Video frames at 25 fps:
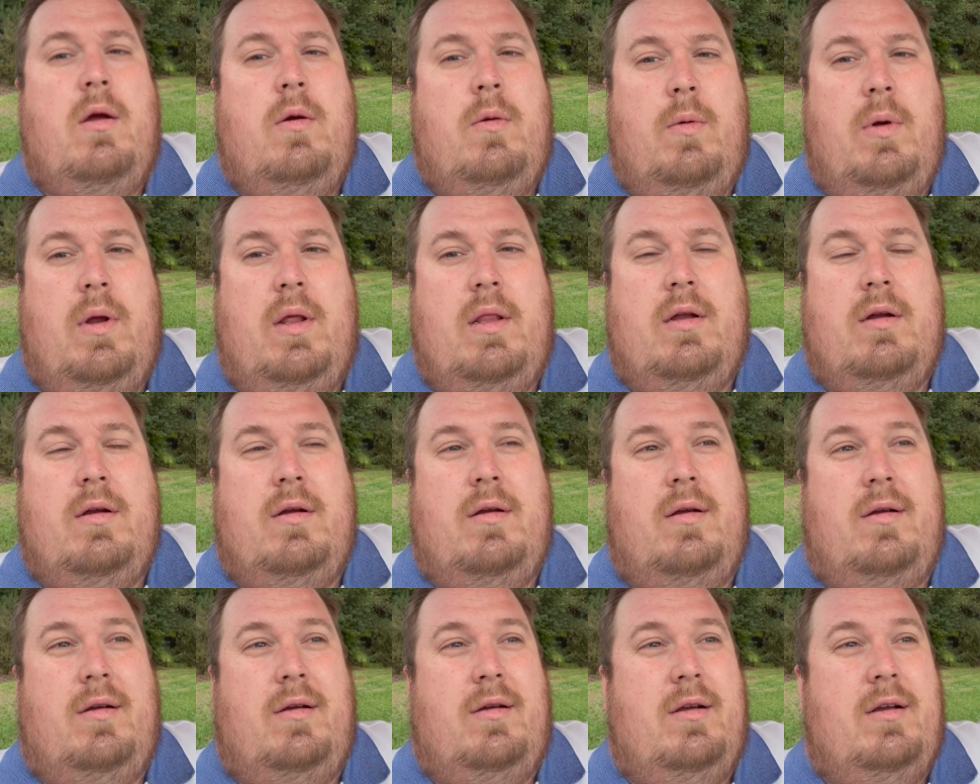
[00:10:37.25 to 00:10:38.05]

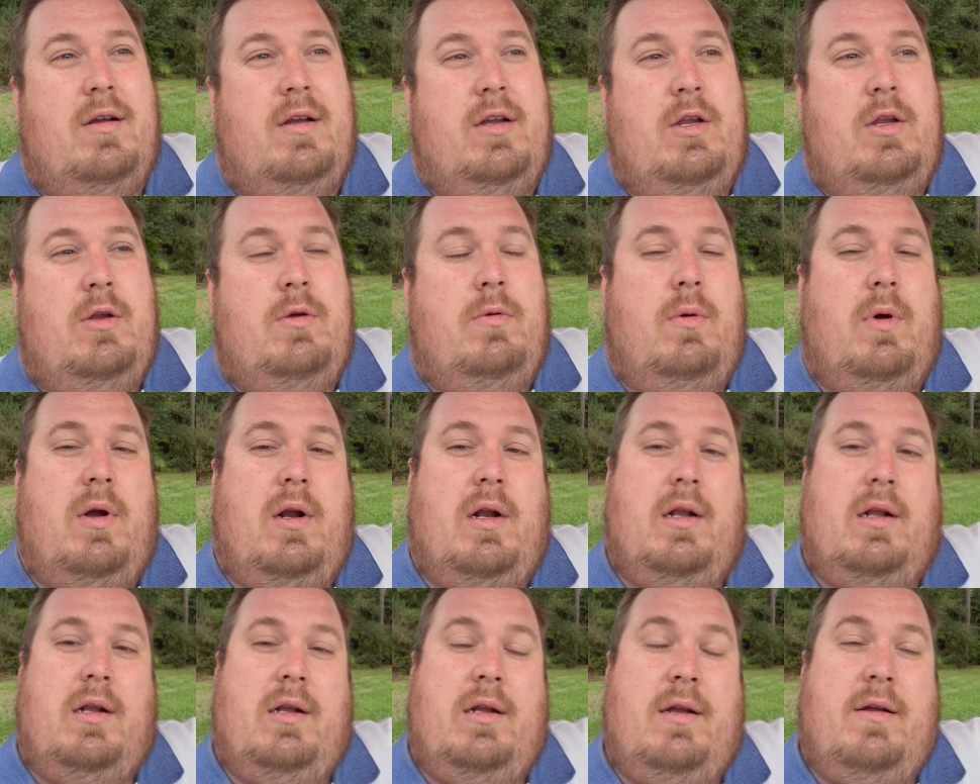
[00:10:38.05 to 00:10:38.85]
Whether you
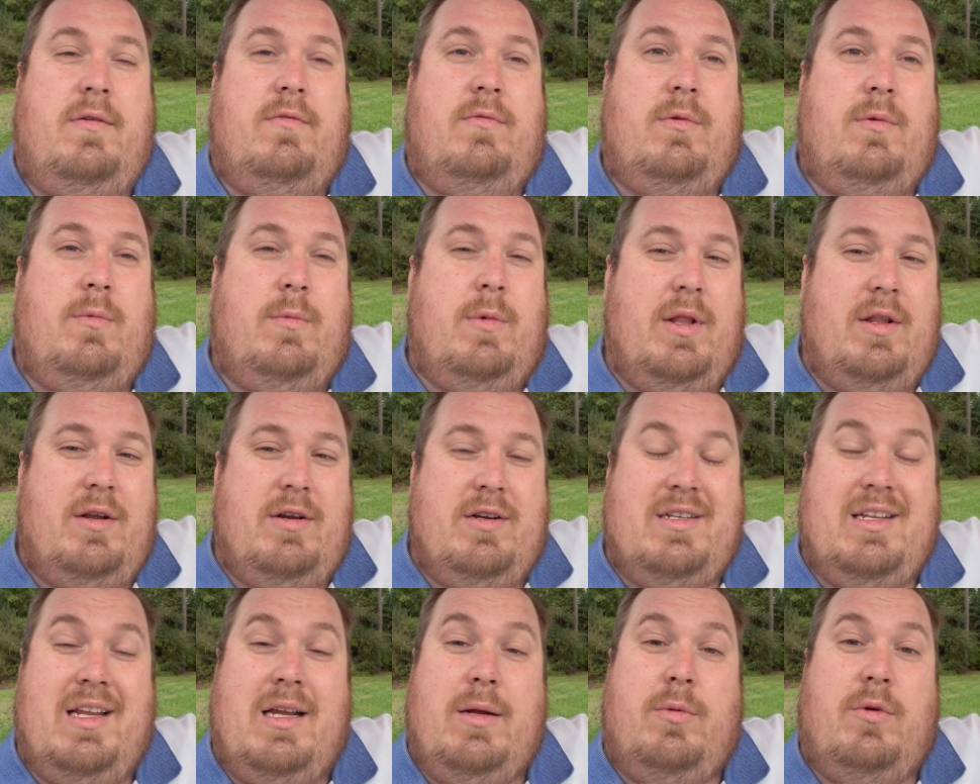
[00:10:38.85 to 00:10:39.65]
want to, whether
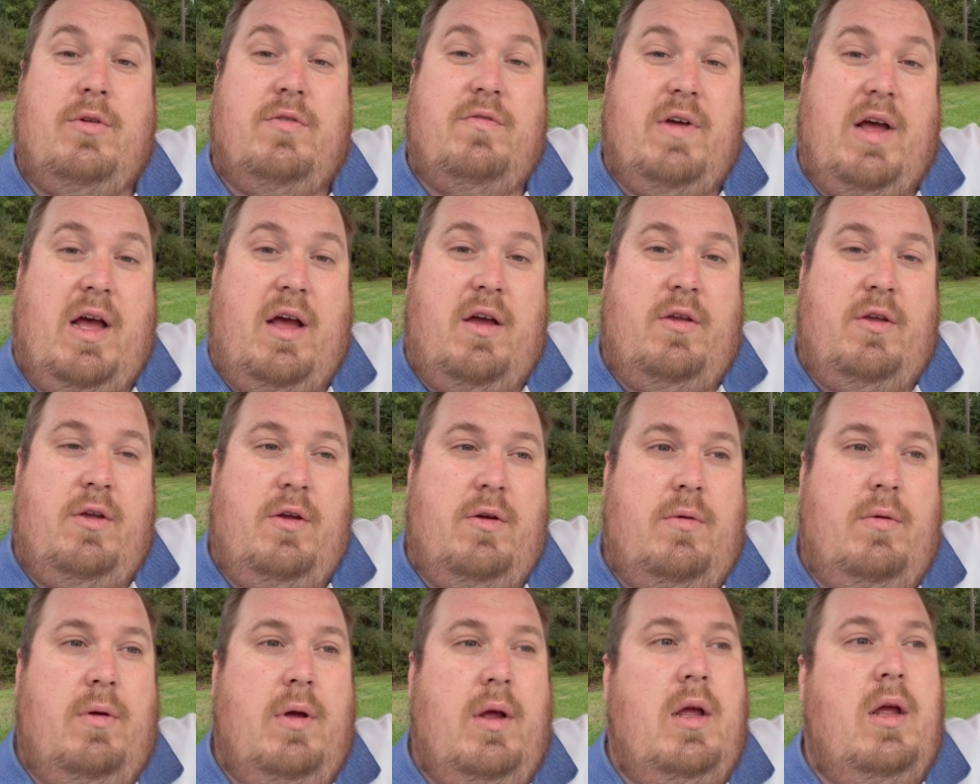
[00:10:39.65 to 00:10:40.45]
it's labeled
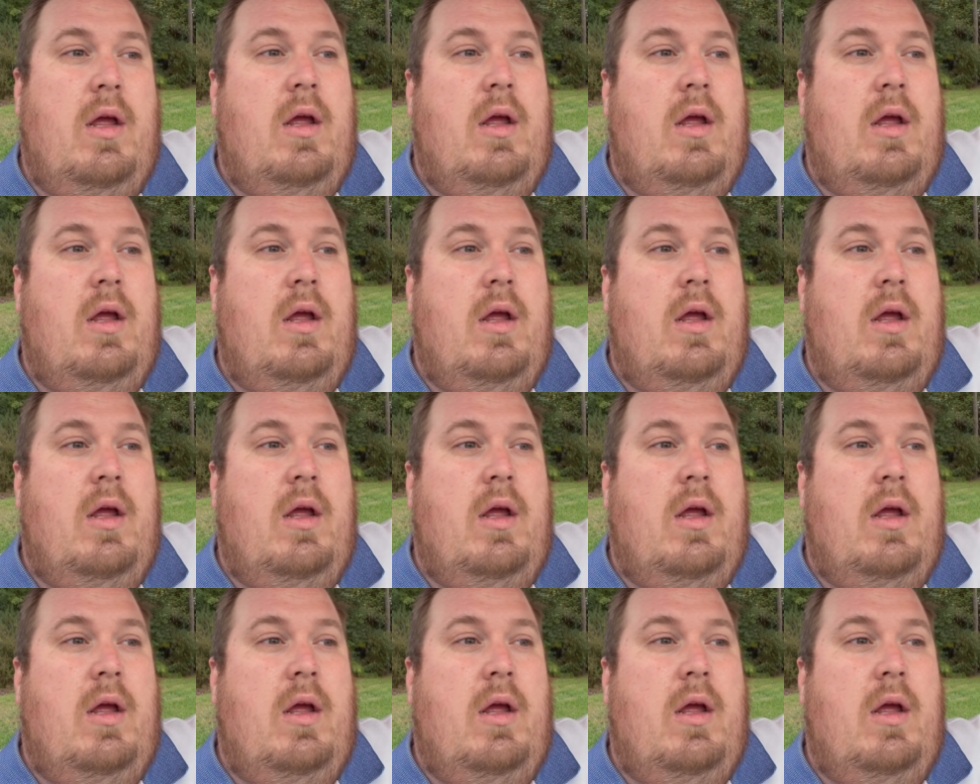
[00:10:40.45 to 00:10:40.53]
value,